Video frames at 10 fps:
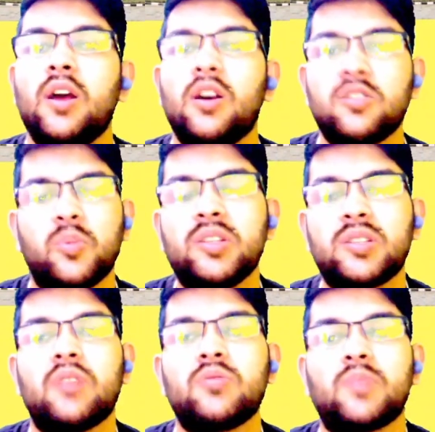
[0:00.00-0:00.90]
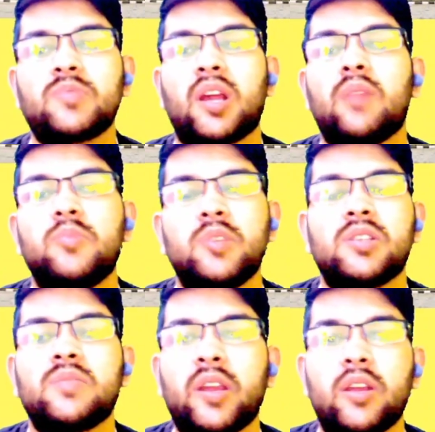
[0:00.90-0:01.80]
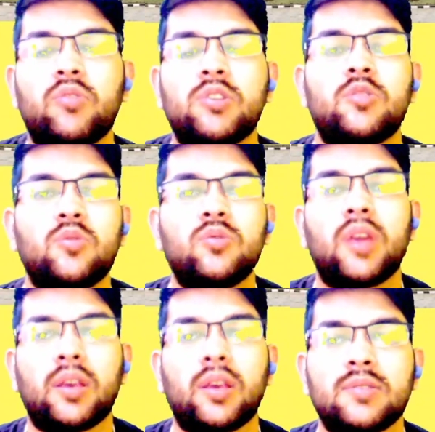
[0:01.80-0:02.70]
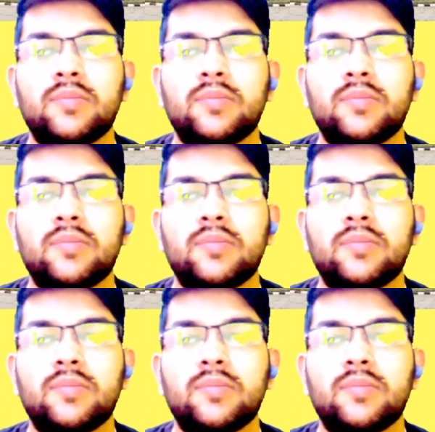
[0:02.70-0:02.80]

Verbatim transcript: So please try to subscribe. This is my request to you. Thanks.